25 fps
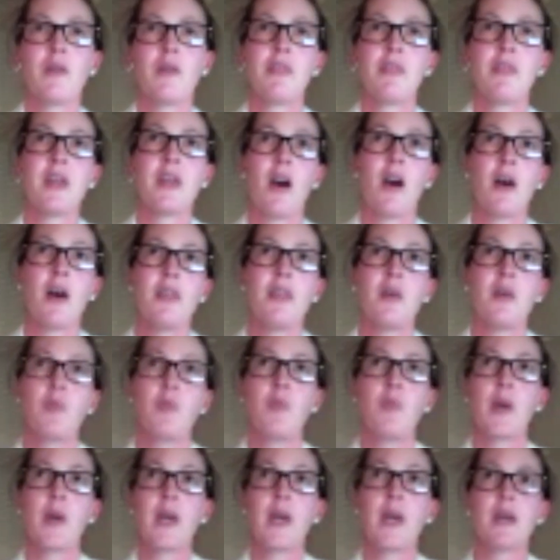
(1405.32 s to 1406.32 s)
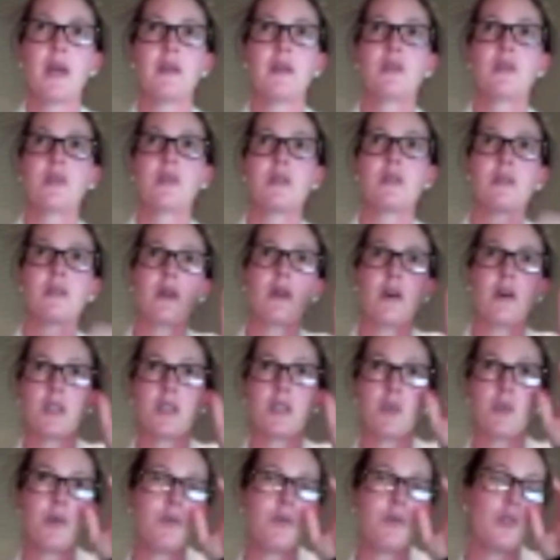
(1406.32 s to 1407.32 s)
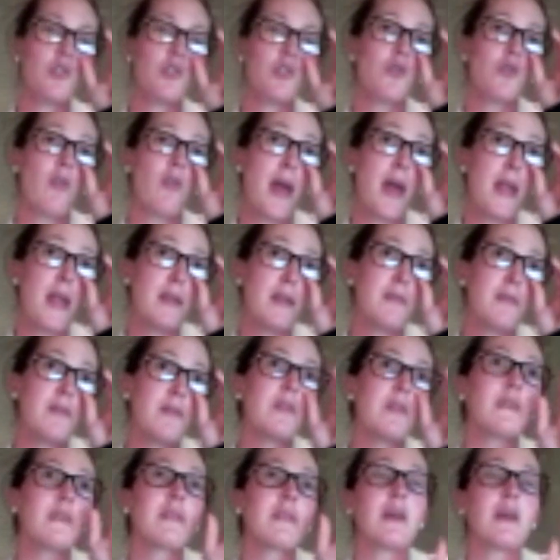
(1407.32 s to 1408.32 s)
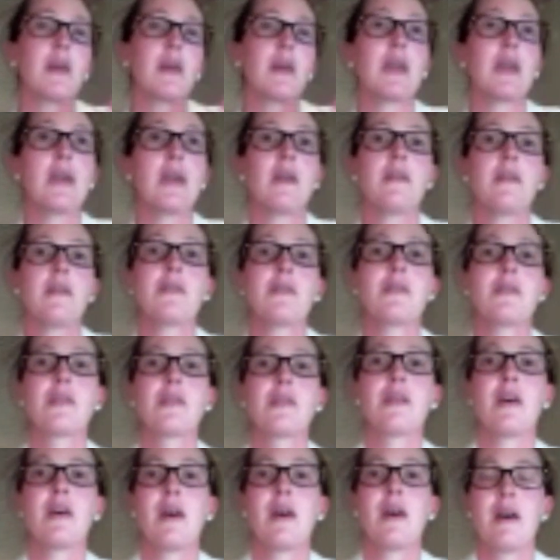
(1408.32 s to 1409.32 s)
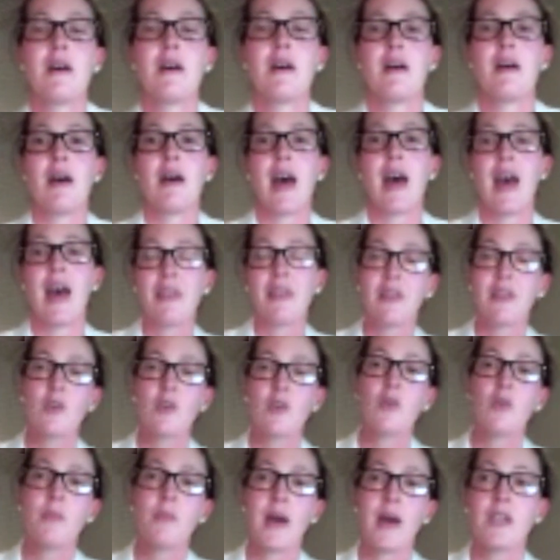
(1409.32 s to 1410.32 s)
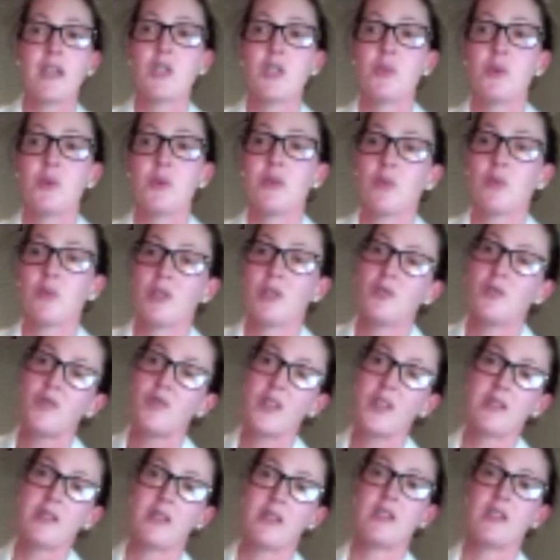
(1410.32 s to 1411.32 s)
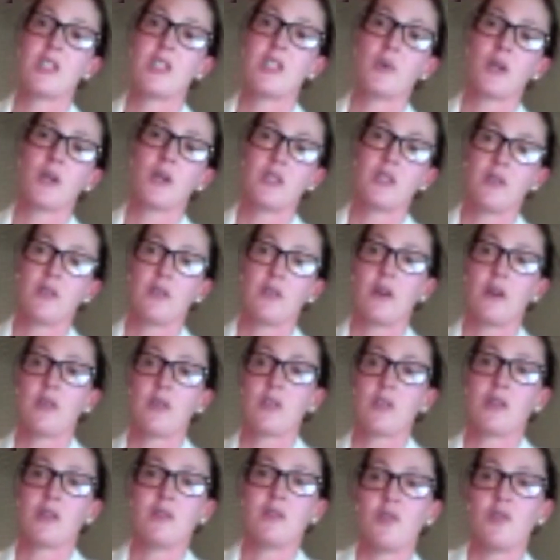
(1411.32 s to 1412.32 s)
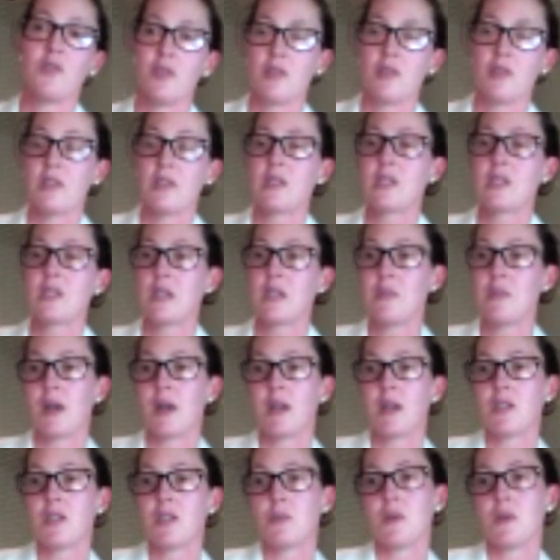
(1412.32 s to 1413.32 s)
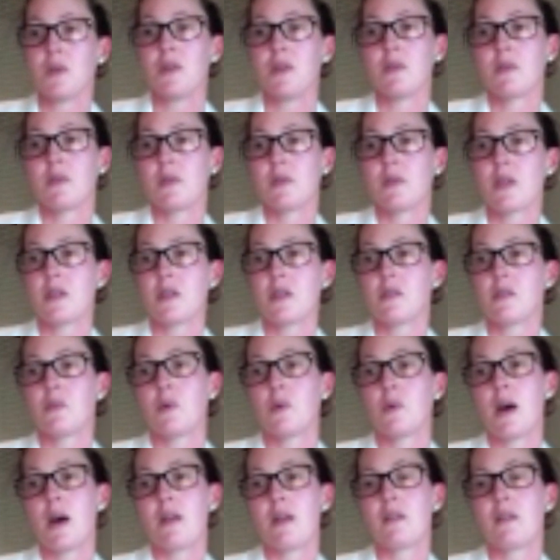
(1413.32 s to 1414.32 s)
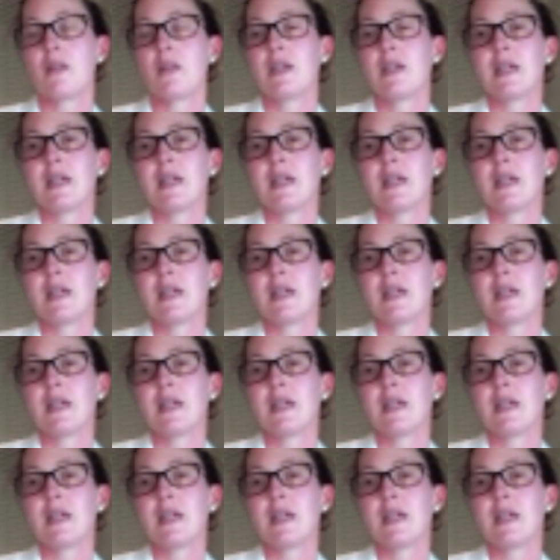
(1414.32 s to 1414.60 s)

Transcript: of the other biggest, I suppose, trends is ethical management, which fits into our diversity management as well,